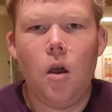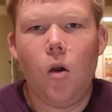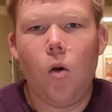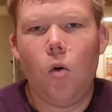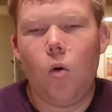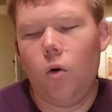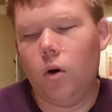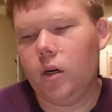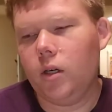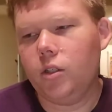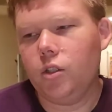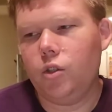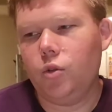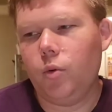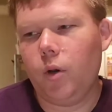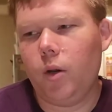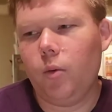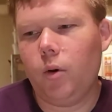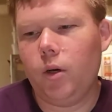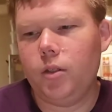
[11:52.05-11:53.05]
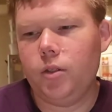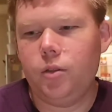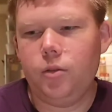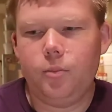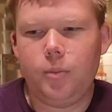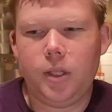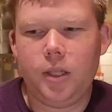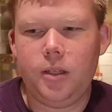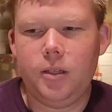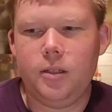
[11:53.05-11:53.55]
Or do I want to
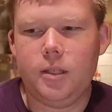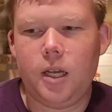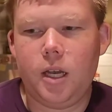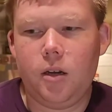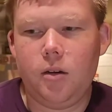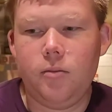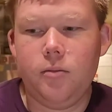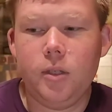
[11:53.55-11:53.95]
play these out?